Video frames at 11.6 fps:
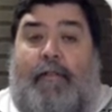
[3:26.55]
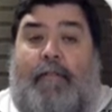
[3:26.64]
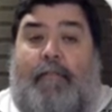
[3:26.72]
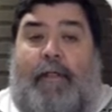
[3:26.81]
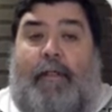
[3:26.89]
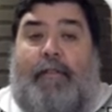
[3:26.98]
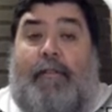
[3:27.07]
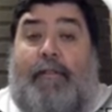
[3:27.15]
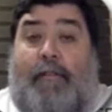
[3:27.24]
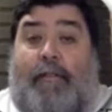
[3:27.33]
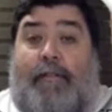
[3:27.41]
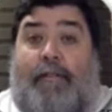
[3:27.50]
to make a
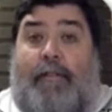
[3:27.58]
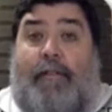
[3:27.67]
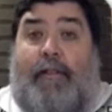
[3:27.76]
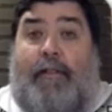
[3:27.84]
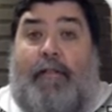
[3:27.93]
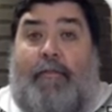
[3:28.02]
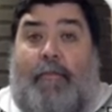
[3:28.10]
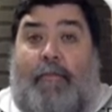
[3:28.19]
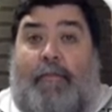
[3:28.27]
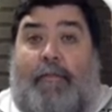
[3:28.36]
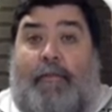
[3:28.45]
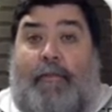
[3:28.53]
decision that they are
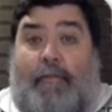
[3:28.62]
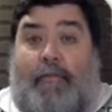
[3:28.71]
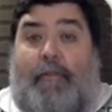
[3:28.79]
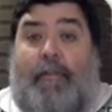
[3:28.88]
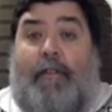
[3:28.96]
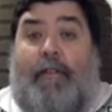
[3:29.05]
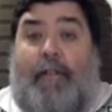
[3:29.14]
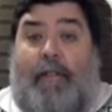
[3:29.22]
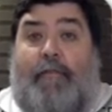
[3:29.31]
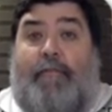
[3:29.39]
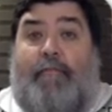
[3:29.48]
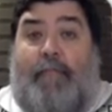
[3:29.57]
constitutionally
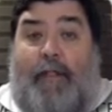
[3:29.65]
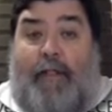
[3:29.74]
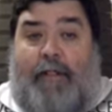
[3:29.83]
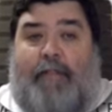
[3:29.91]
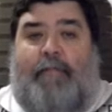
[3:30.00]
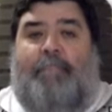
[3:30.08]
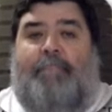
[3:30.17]
allowed to make.